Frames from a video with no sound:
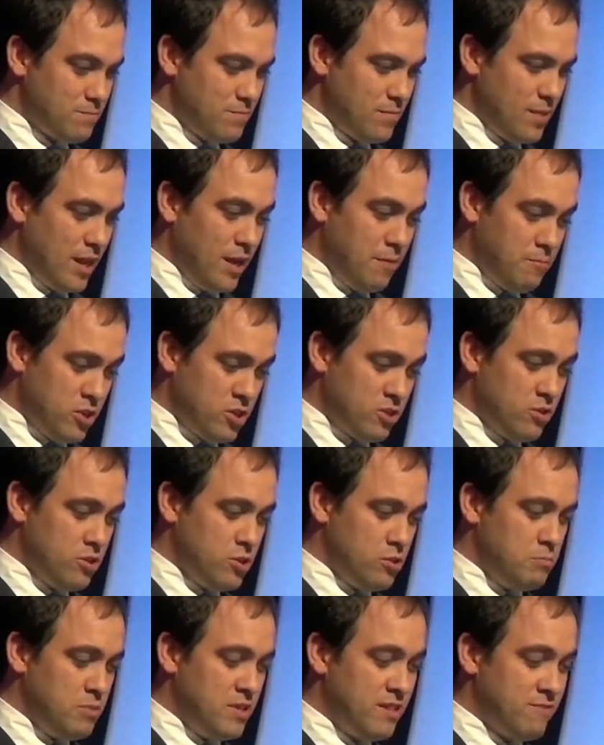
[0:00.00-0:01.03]
not going
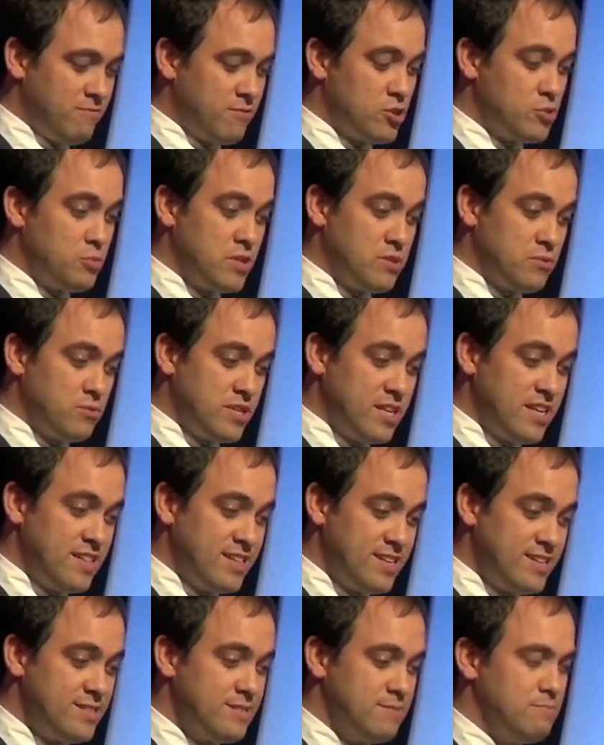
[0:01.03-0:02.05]
to be the first one to say
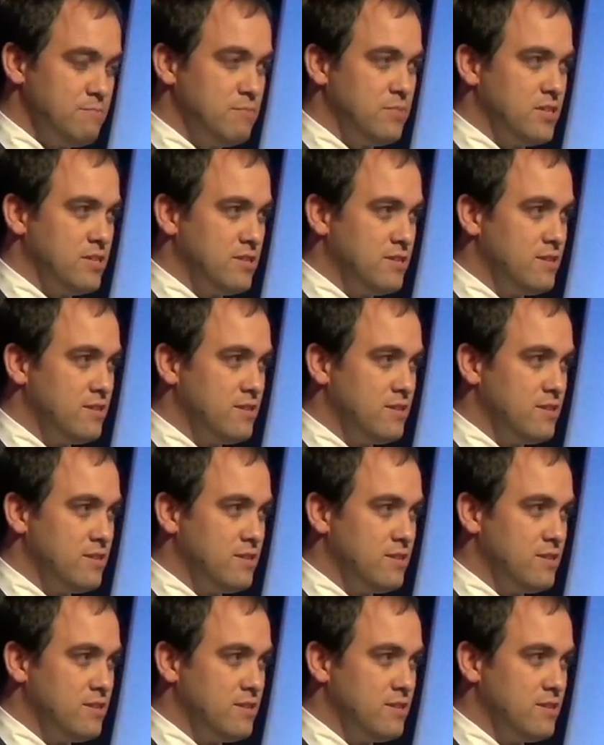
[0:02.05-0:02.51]
this, but